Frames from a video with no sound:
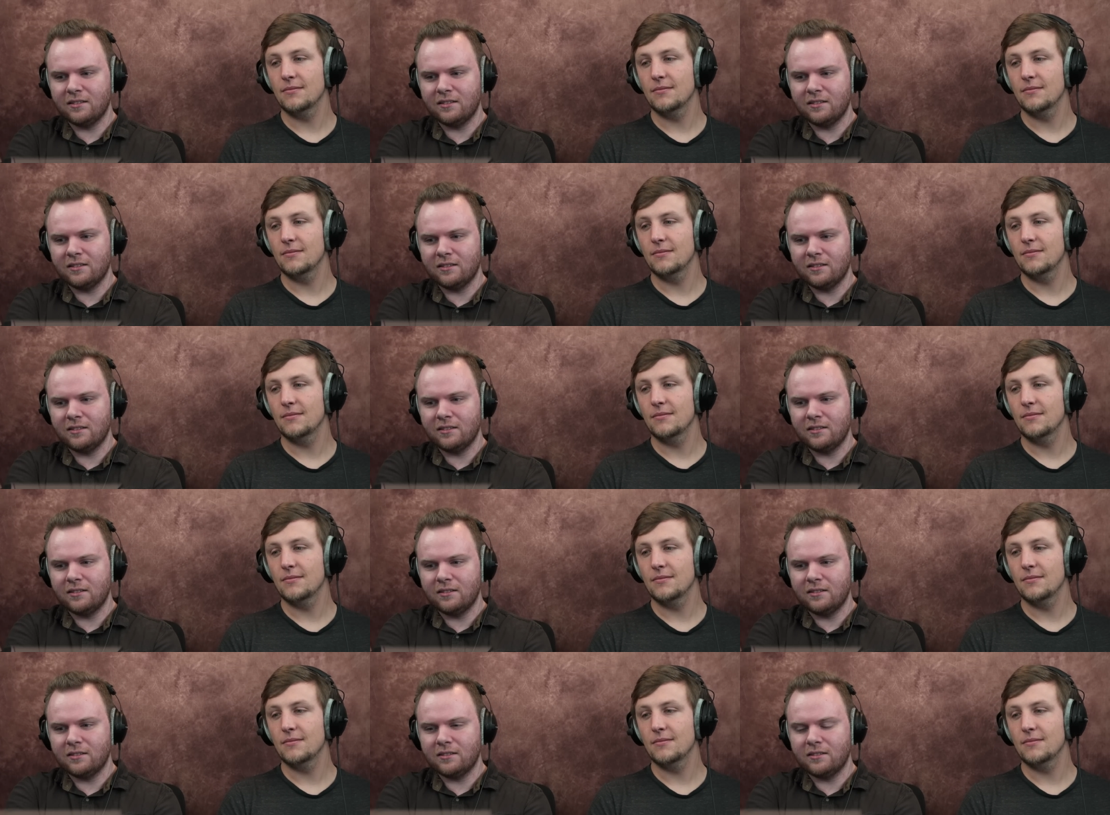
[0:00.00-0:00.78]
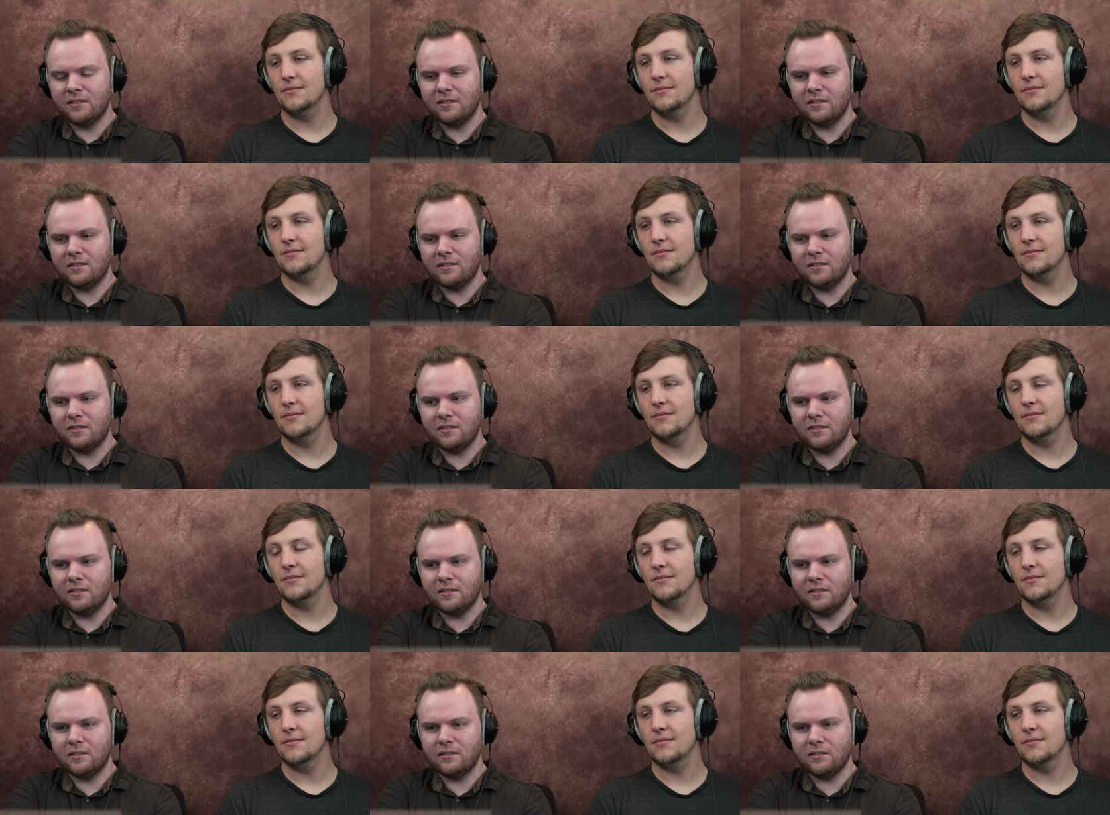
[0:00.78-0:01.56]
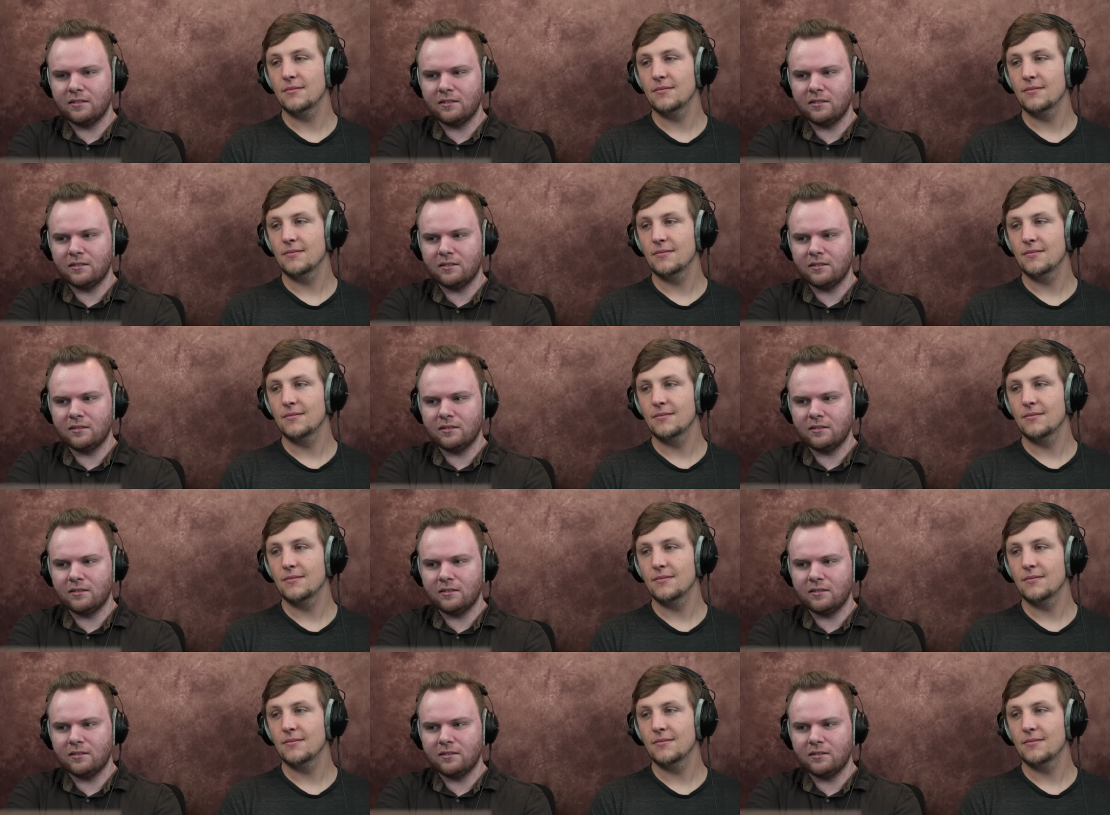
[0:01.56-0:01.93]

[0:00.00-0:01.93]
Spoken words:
[no speech]